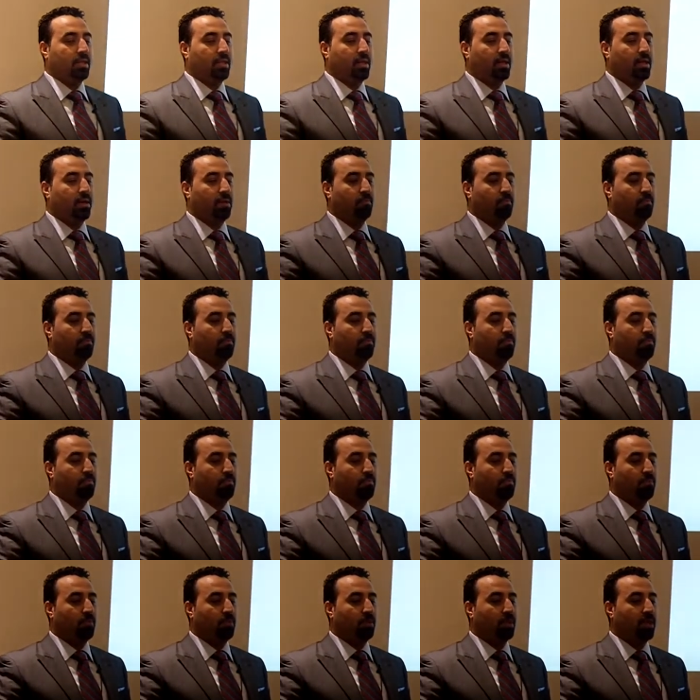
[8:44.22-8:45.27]
the
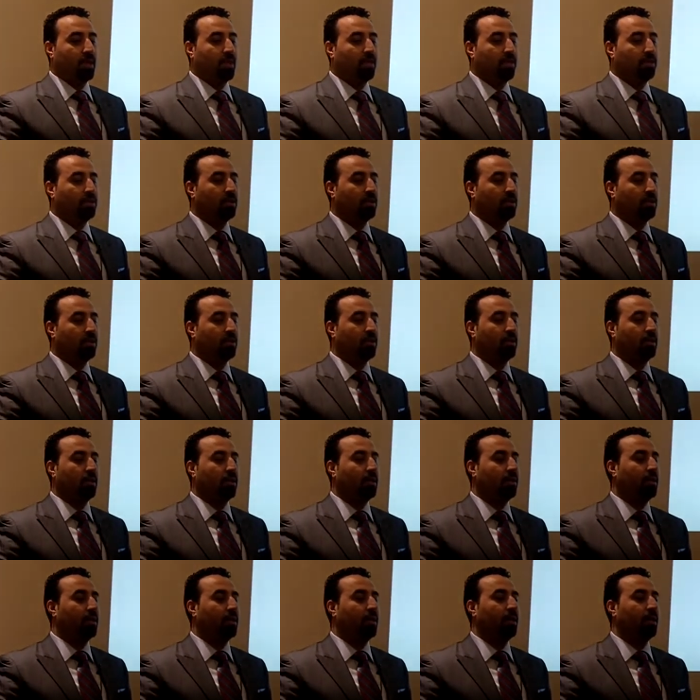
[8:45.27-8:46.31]
potential
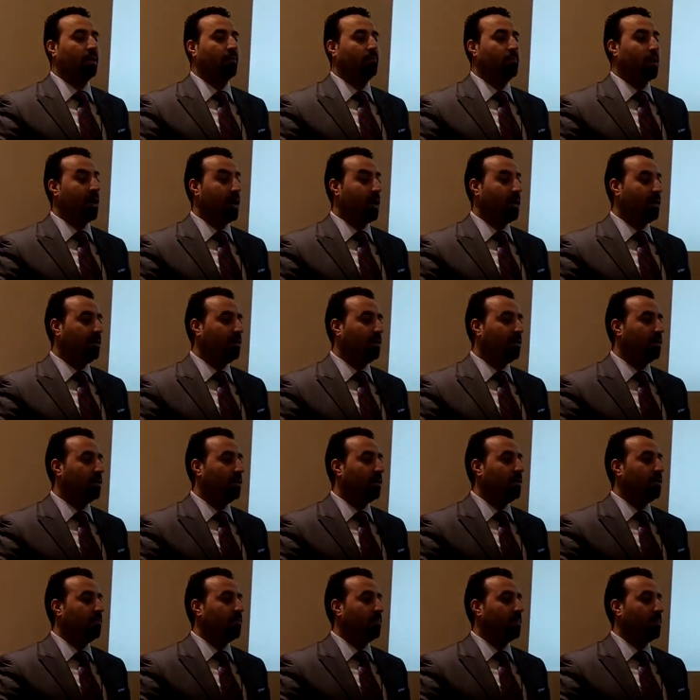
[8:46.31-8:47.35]
uh, buyer,
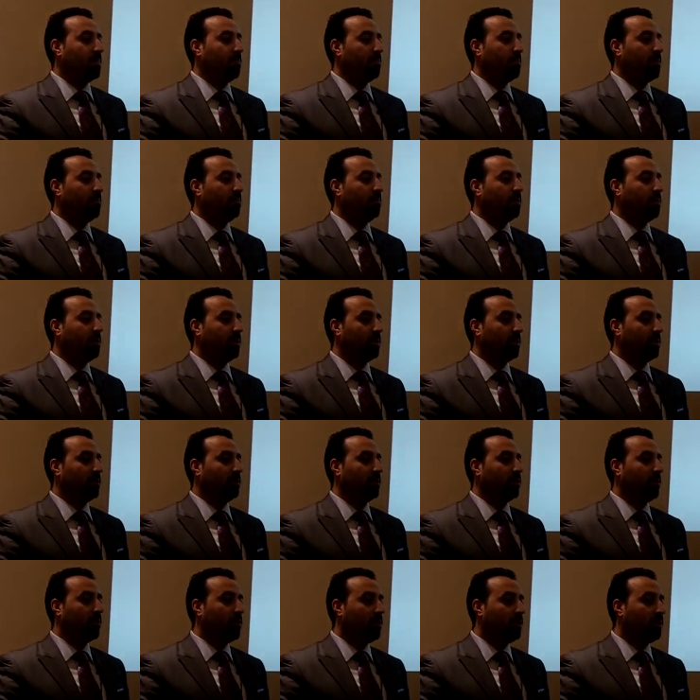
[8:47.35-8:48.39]
the people that
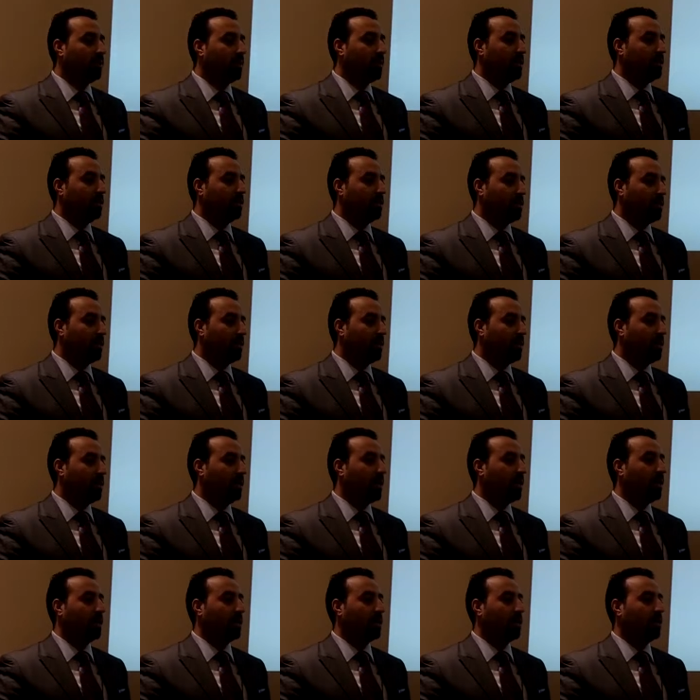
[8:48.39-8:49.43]
are currently
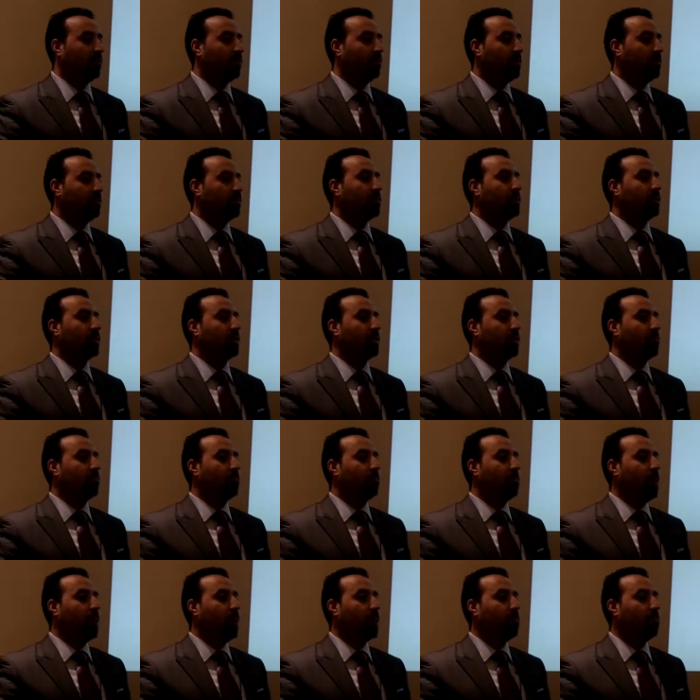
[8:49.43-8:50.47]
renting and convincing
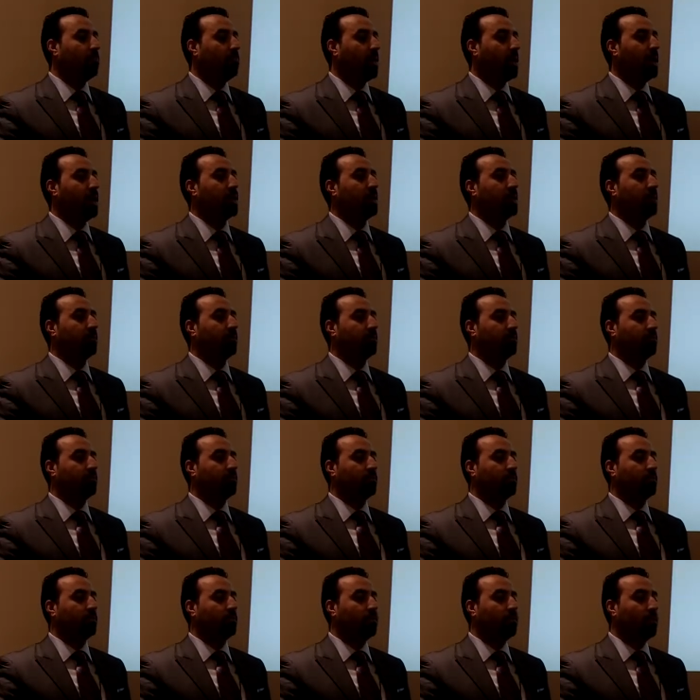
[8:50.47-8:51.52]
them why buying is
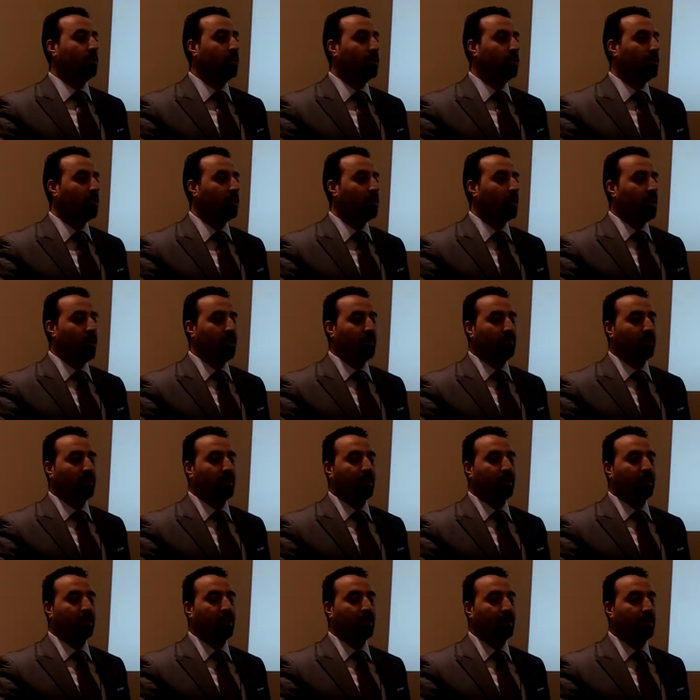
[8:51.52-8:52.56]
good.
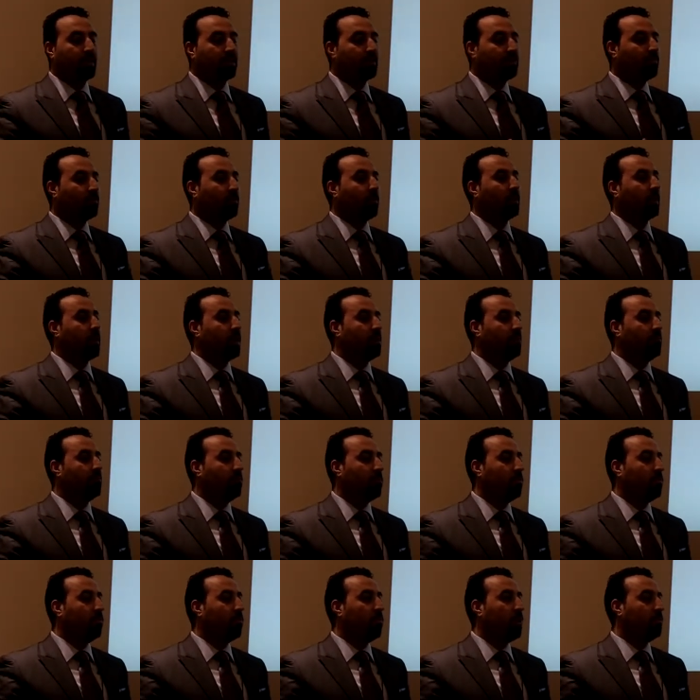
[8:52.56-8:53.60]
But I think this will
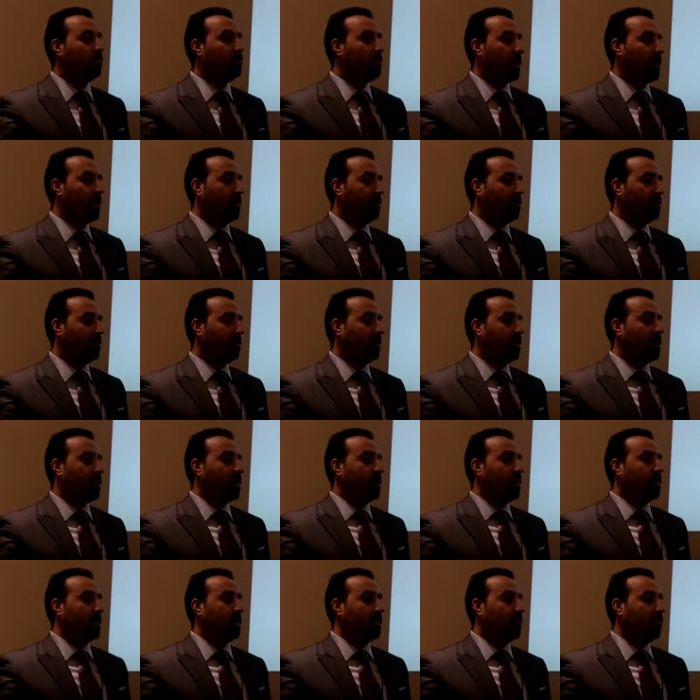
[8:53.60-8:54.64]
give you a base
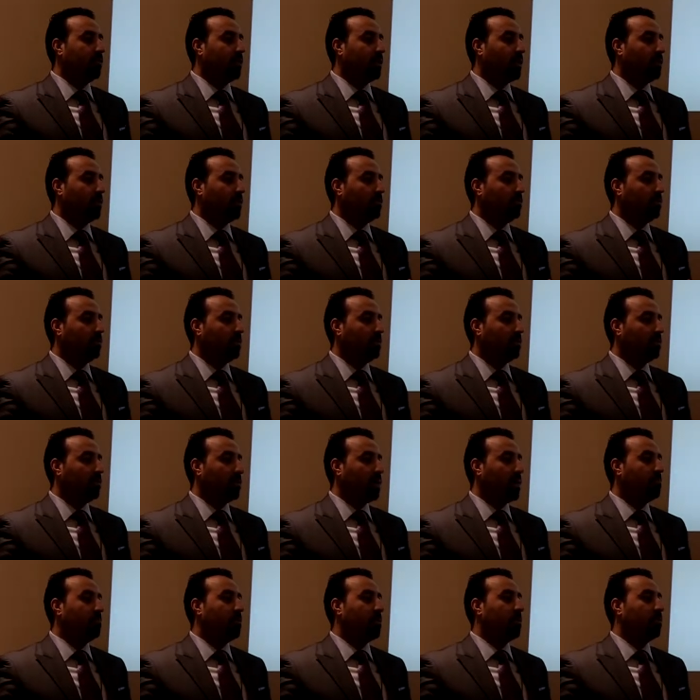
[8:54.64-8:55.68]
that you can use the
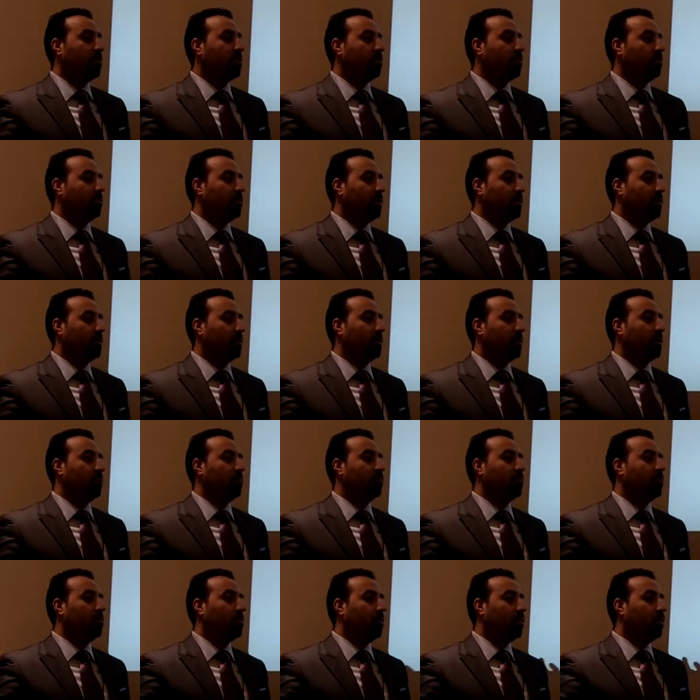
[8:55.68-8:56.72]
same argument
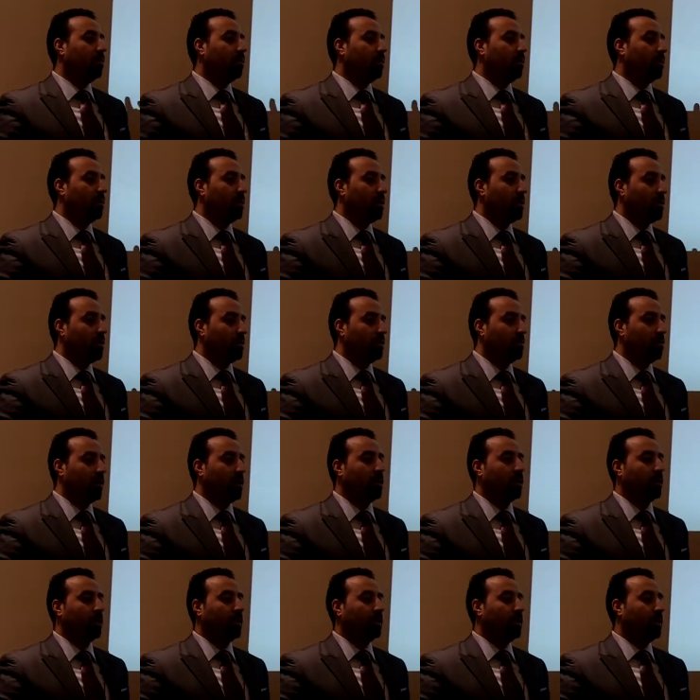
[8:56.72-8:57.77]
if you're
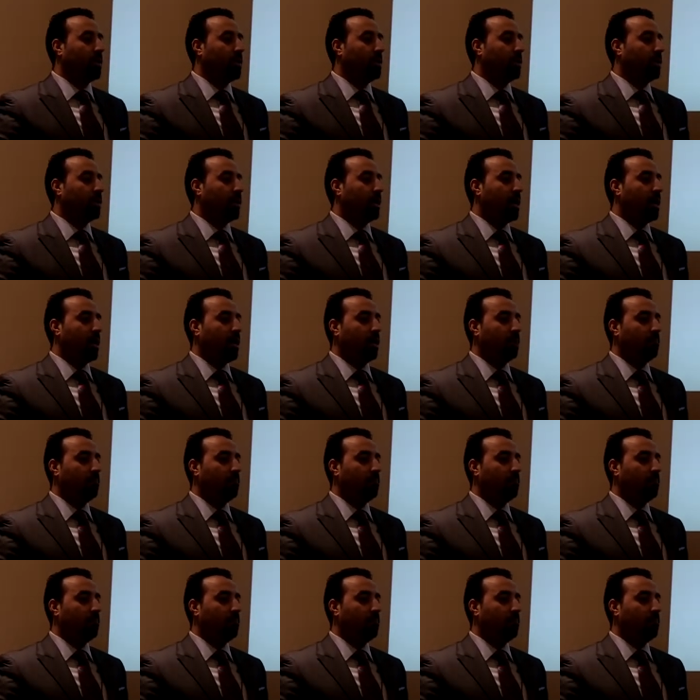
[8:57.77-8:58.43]
targeting